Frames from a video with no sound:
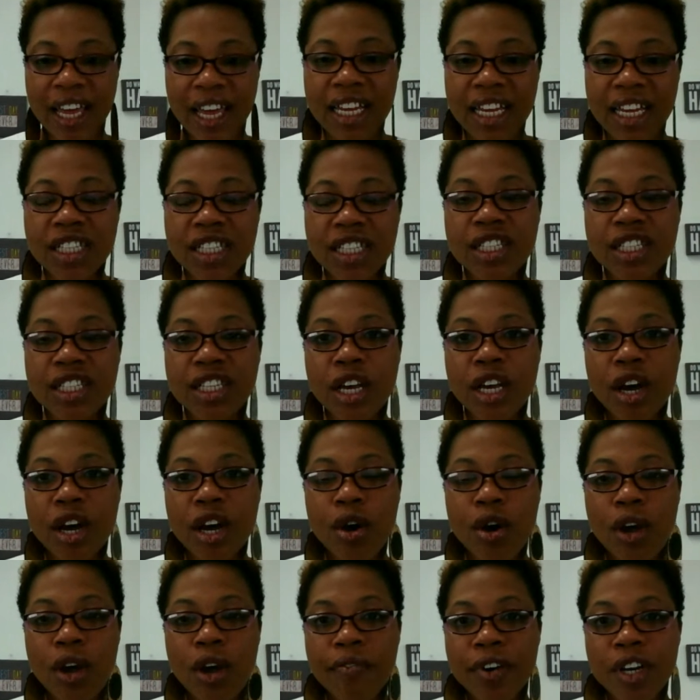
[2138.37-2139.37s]

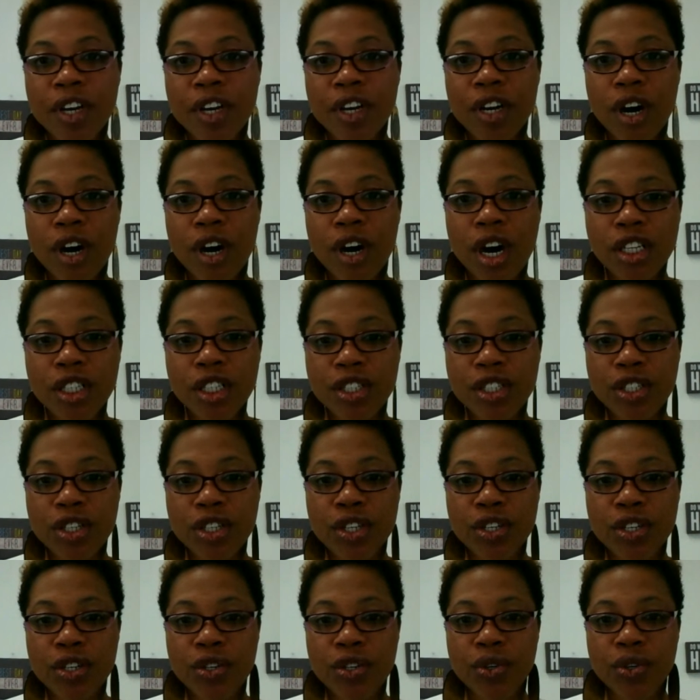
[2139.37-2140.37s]
So in regards
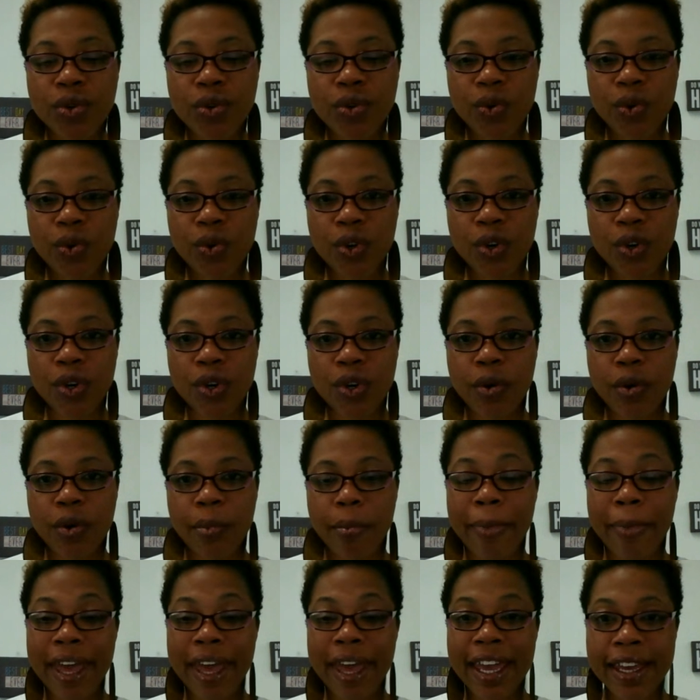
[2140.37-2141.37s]
to
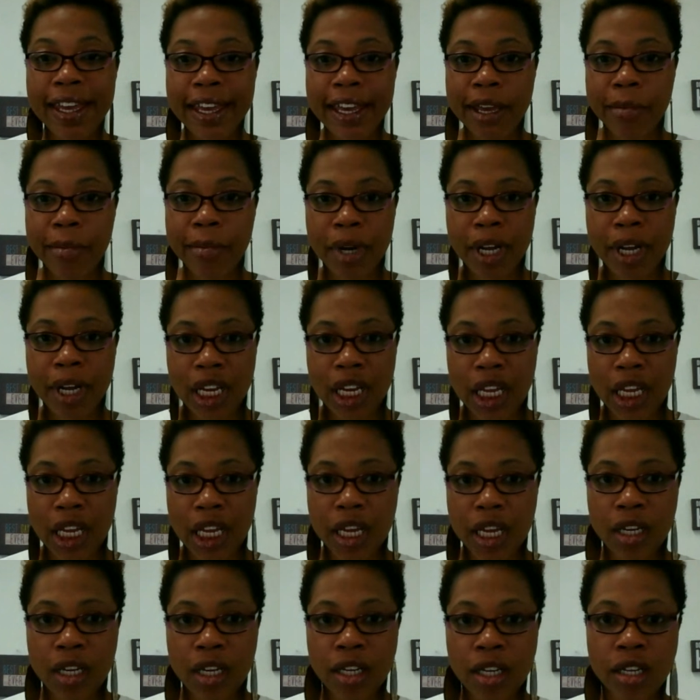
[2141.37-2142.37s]
making
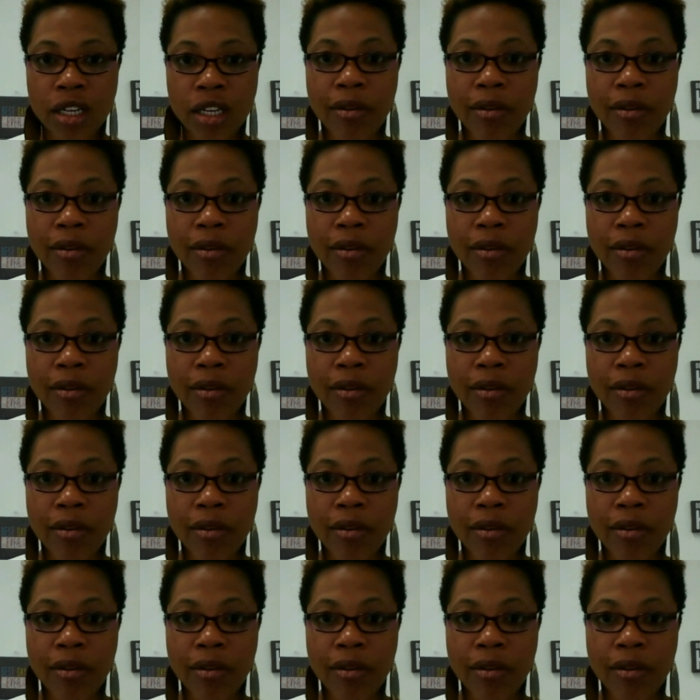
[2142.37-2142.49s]
money